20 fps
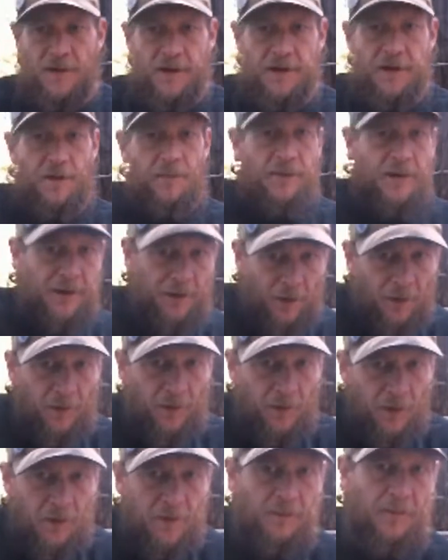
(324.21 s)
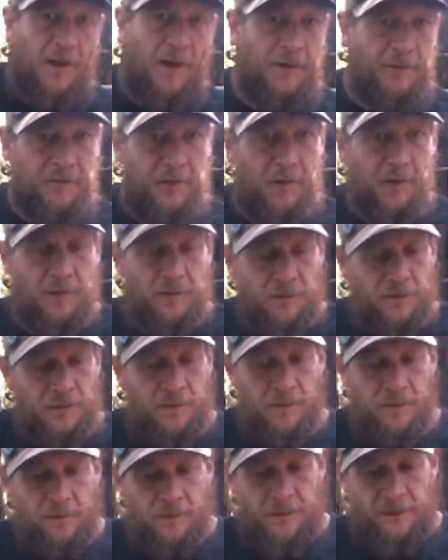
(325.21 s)
They come and earn my vote
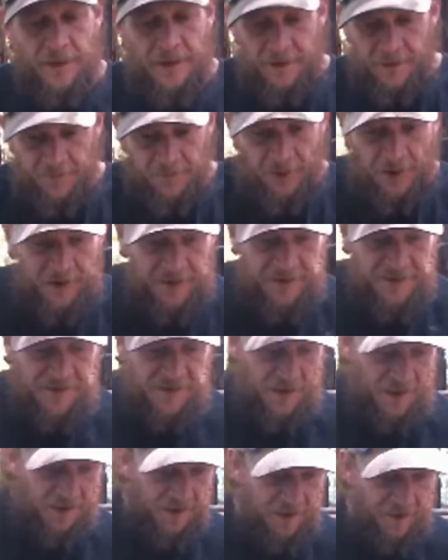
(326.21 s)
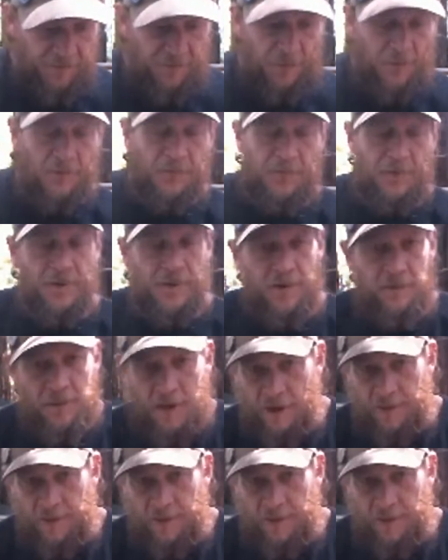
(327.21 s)
if I decide to vote for them.